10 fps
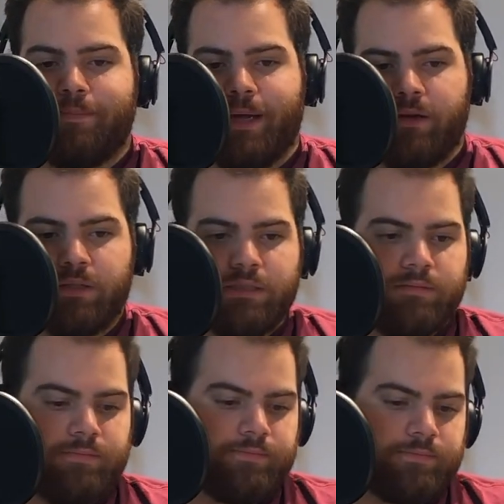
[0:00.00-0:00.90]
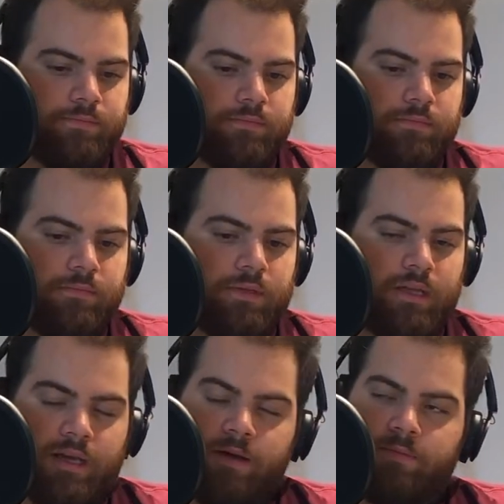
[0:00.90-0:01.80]
married.
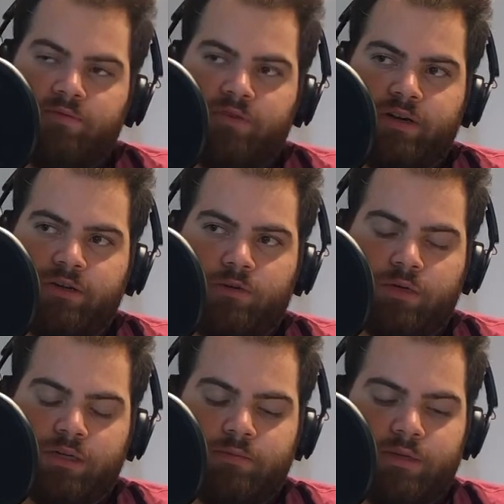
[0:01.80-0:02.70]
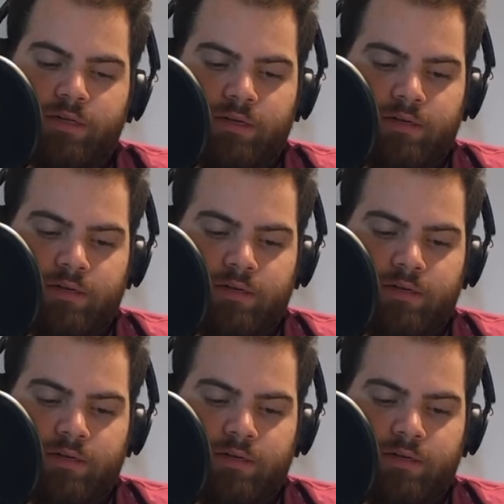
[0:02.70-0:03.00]
It happened very quick, but